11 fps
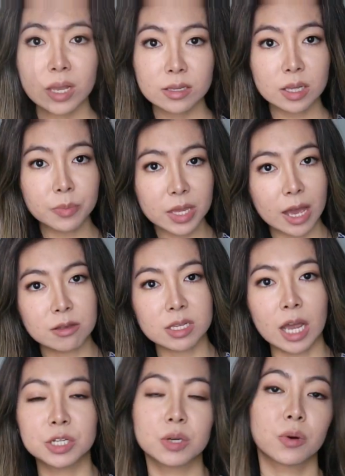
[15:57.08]
Something else
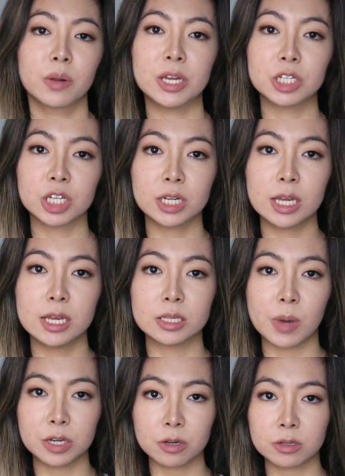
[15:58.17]
I do want to mention is
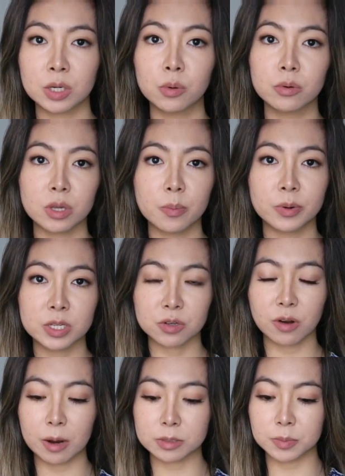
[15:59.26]
my doctor also
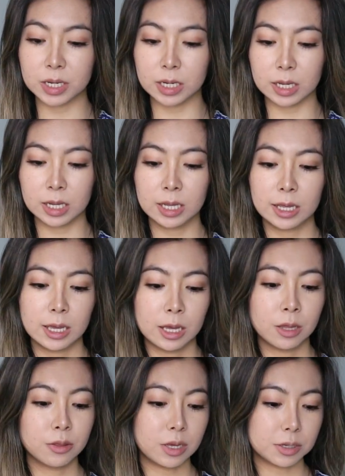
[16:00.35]
prescribed me
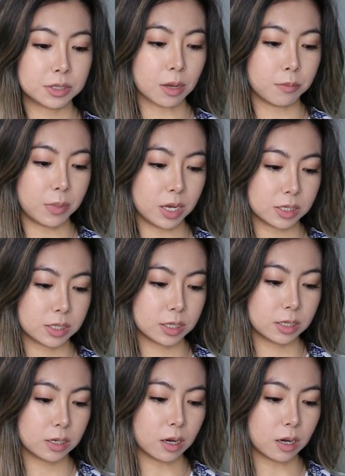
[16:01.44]
this medicine,